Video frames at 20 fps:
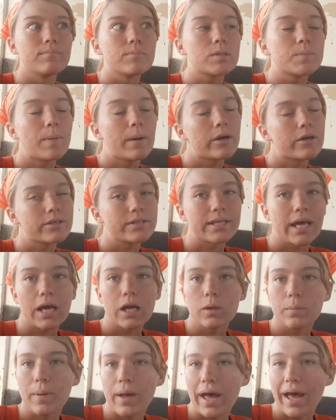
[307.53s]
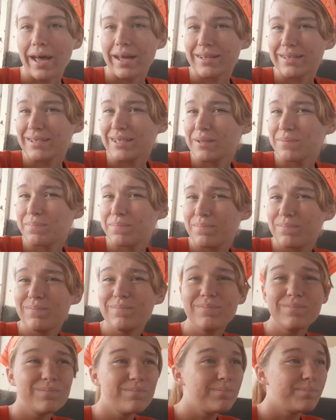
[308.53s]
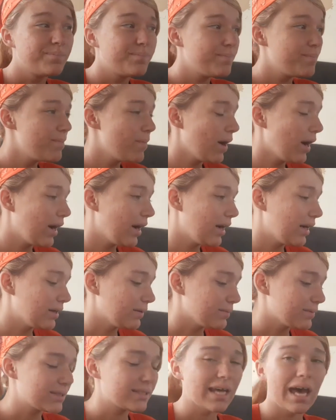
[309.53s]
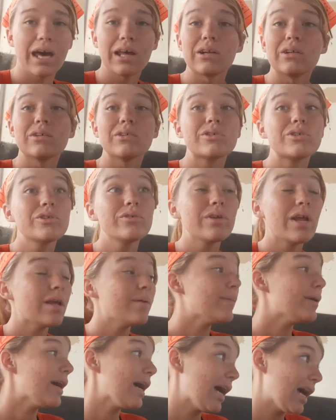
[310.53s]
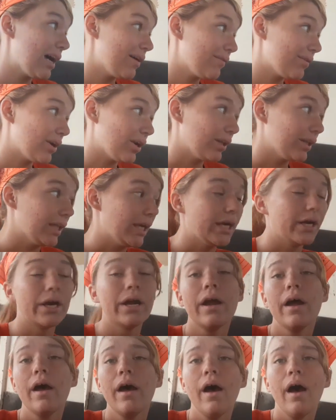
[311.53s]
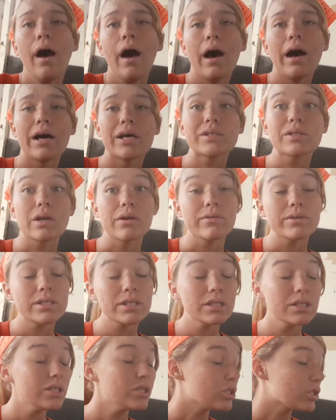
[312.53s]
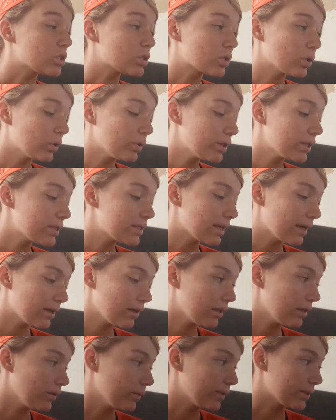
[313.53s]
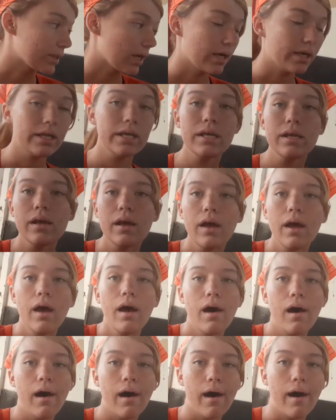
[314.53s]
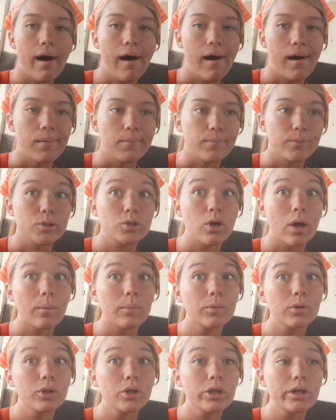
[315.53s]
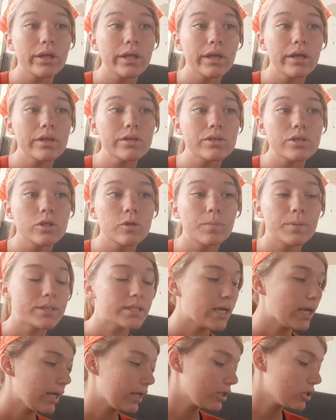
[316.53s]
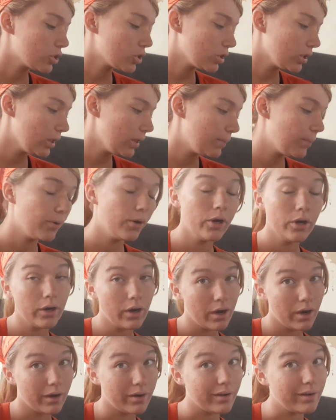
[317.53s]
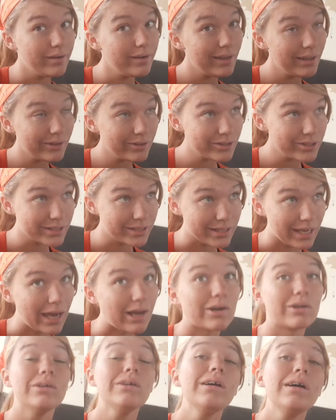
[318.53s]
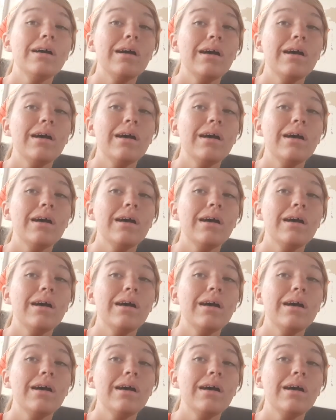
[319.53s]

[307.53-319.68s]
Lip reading: spare saddle pads, saddles, you name it, I have it on there. So I recently just sold the saddle that was on it. So I'm looking to potentially put on another saddle.